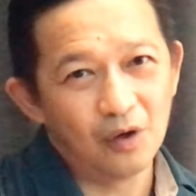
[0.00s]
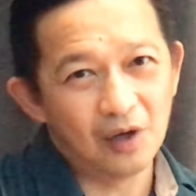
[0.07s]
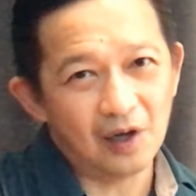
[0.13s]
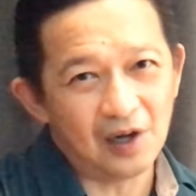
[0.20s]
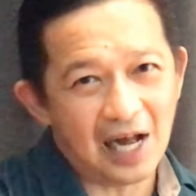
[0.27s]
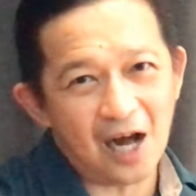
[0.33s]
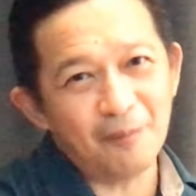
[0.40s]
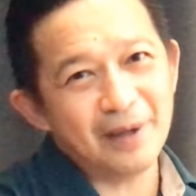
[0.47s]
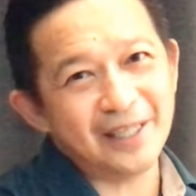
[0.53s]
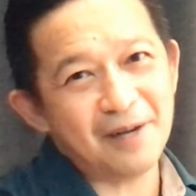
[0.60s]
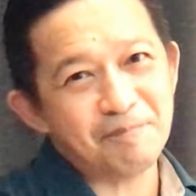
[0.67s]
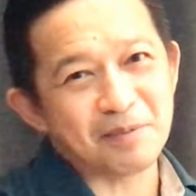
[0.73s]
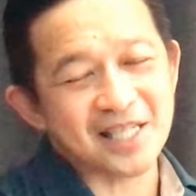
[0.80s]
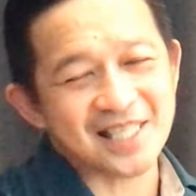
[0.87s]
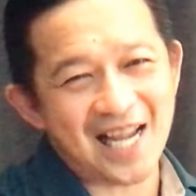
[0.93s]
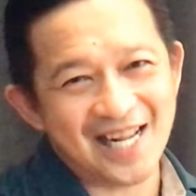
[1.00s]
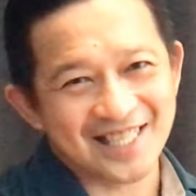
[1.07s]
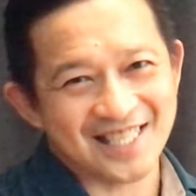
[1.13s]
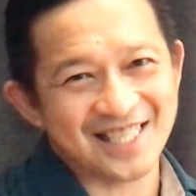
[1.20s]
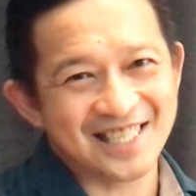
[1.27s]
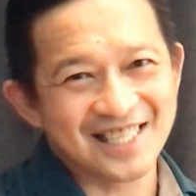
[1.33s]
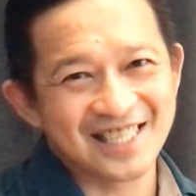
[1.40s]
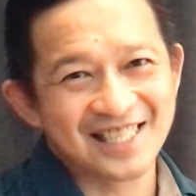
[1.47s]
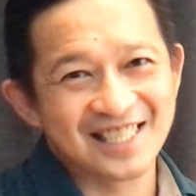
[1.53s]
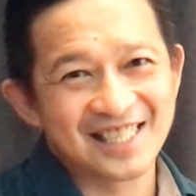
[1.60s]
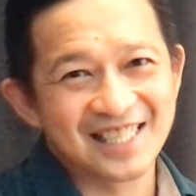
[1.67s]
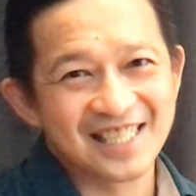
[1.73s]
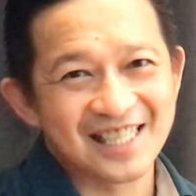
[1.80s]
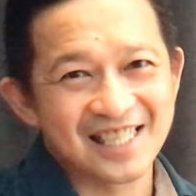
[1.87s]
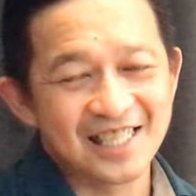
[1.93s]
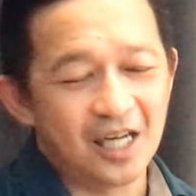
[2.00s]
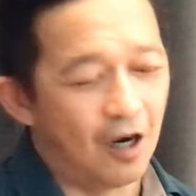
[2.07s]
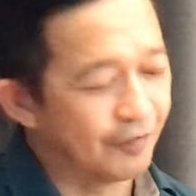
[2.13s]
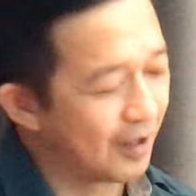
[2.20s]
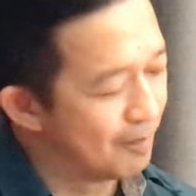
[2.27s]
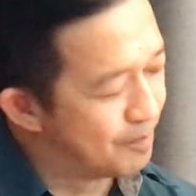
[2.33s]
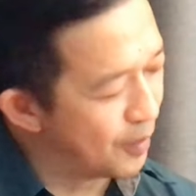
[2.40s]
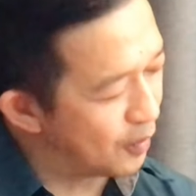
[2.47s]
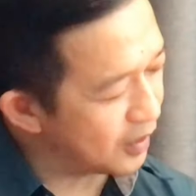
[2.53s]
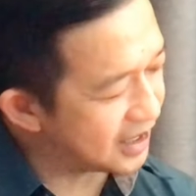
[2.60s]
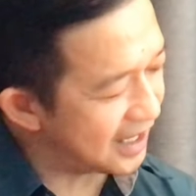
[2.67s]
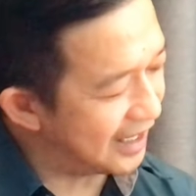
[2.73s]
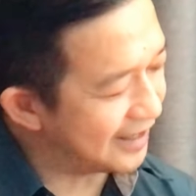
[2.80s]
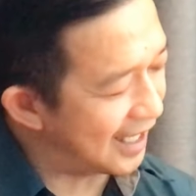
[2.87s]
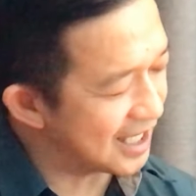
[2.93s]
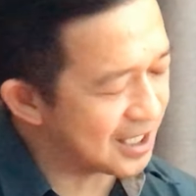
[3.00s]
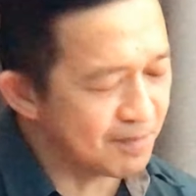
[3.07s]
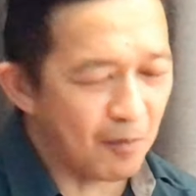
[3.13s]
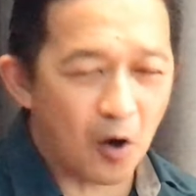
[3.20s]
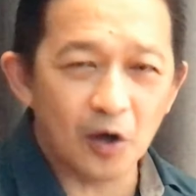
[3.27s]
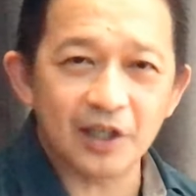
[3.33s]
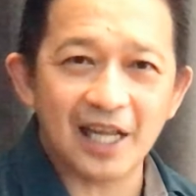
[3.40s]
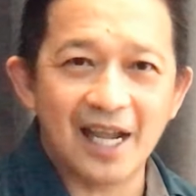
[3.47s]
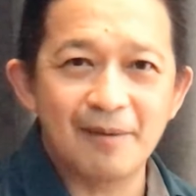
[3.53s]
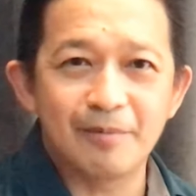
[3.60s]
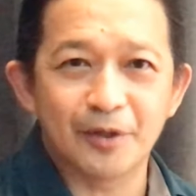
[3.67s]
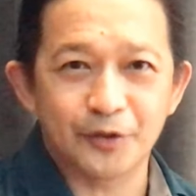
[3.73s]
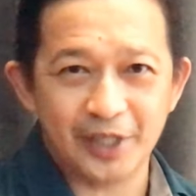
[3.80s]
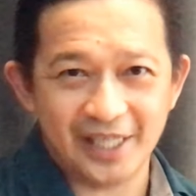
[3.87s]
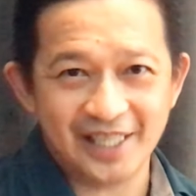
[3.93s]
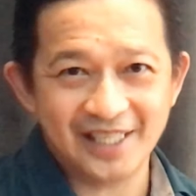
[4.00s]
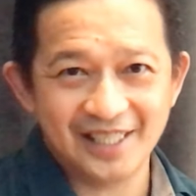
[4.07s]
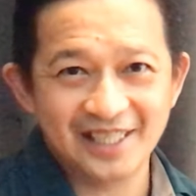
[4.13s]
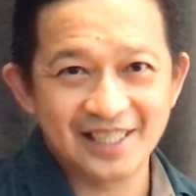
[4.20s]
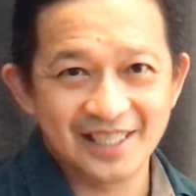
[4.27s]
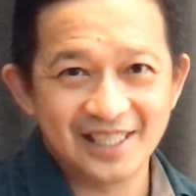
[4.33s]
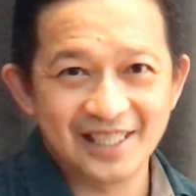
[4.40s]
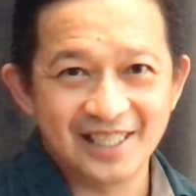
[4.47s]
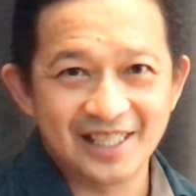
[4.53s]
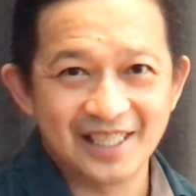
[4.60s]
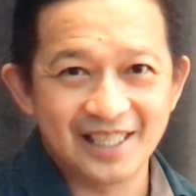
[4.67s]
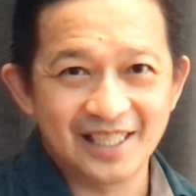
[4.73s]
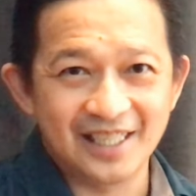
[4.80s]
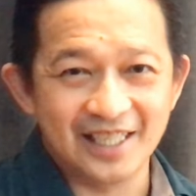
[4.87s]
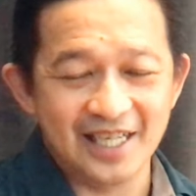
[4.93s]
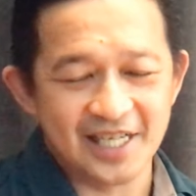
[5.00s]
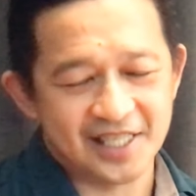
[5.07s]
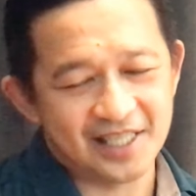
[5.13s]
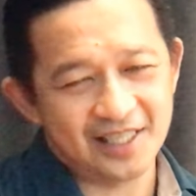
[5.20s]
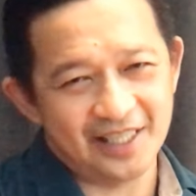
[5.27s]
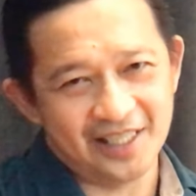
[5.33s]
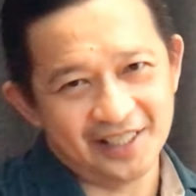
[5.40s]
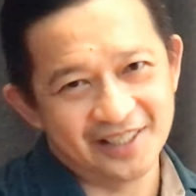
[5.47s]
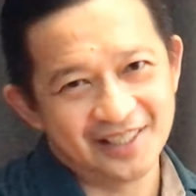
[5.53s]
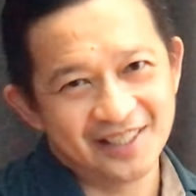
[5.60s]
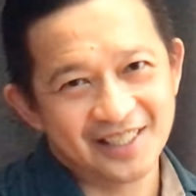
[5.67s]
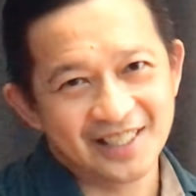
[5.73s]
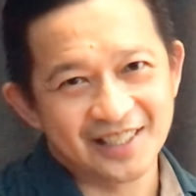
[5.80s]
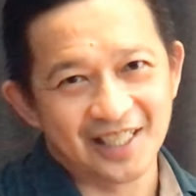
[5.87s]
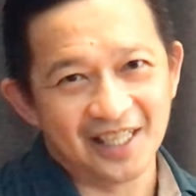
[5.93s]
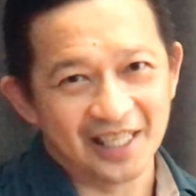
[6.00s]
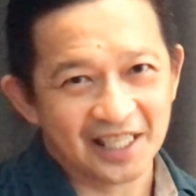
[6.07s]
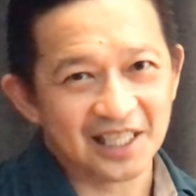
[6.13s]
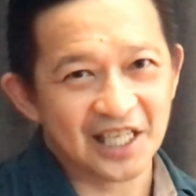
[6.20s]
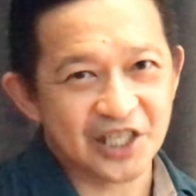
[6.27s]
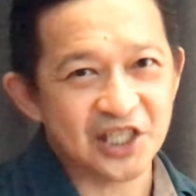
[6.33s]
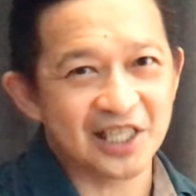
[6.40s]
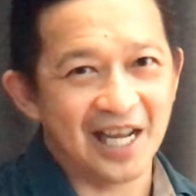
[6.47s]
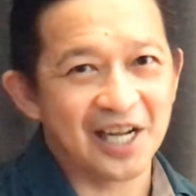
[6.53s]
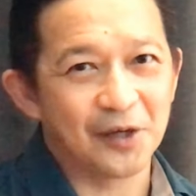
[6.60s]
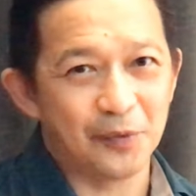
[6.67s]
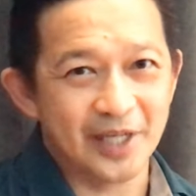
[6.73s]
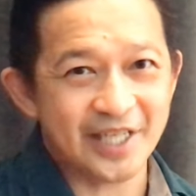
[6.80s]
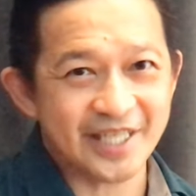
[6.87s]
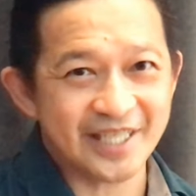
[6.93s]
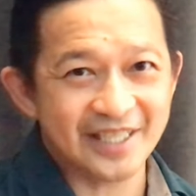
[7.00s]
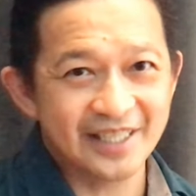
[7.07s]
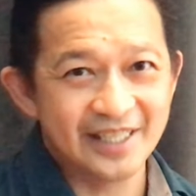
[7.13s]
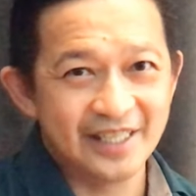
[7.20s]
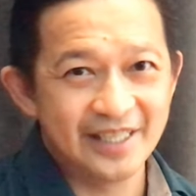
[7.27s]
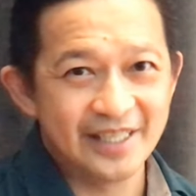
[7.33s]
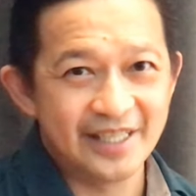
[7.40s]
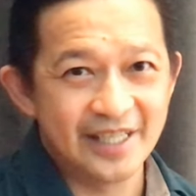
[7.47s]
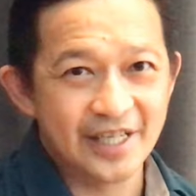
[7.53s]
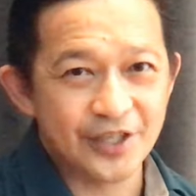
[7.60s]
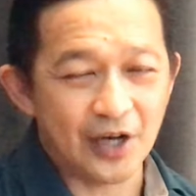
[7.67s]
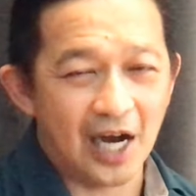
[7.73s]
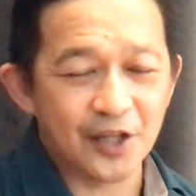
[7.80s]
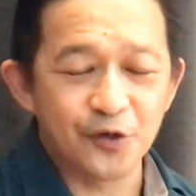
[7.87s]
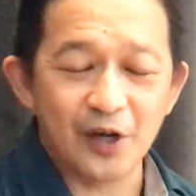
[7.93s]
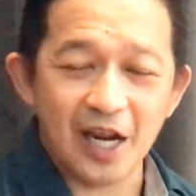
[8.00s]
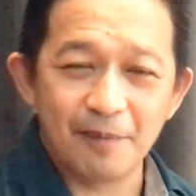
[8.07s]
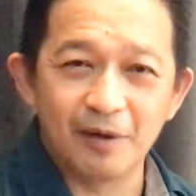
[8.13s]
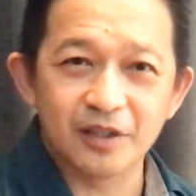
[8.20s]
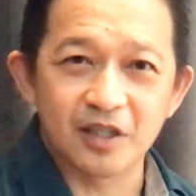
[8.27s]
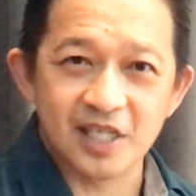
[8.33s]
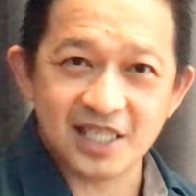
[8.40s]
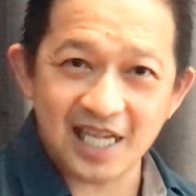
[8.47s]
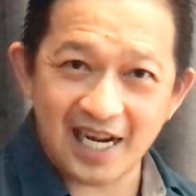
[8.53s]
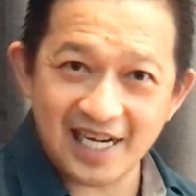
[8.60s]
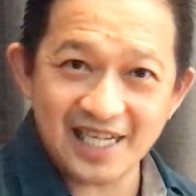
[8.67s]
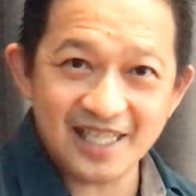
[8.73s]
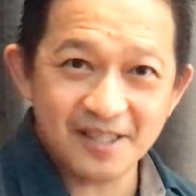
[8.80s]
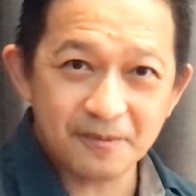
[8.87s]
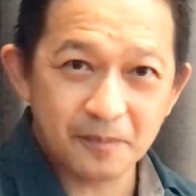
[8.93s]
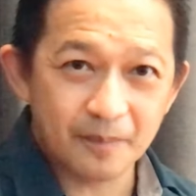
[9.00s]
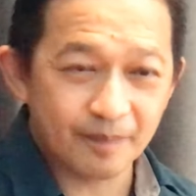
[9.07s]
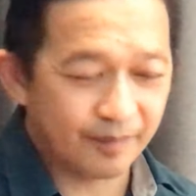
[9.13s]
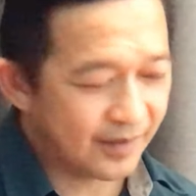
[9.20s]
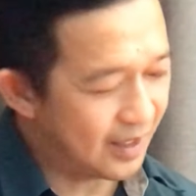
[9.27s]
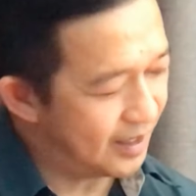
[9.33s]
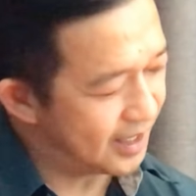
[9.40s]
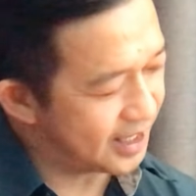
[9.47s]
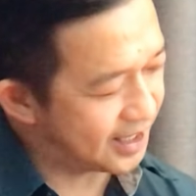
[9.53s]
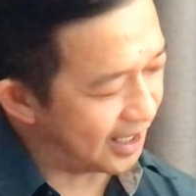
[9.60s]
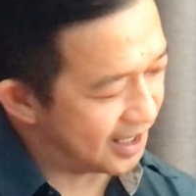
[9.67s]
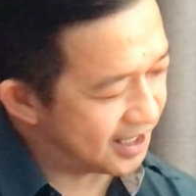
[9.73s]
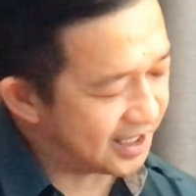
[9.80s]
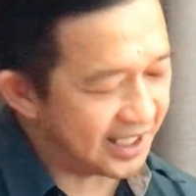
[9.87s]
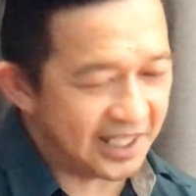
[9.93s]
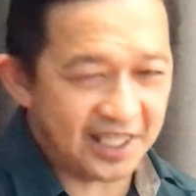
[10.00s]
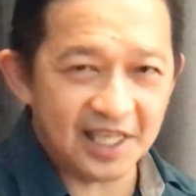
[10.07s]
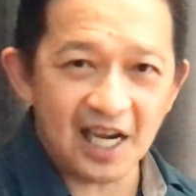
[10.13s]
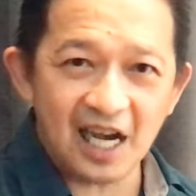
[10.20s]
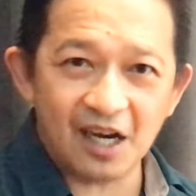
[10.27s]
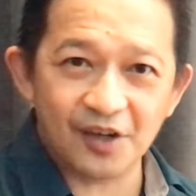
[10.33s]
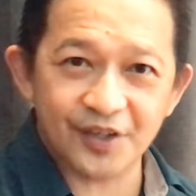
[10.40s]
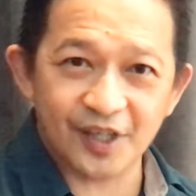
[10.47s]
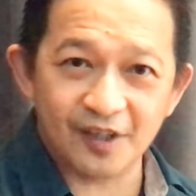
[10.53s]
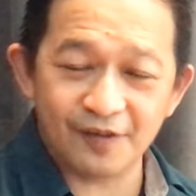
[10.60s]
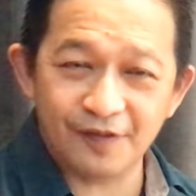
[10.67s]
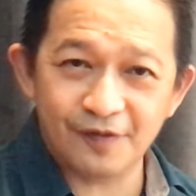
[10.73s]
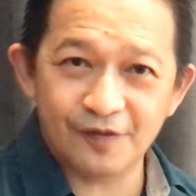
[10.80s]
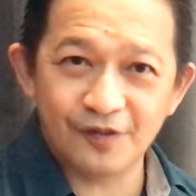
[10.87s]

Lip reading: how many percent of the books in that small library is in the English language. So are you able to say 60 out of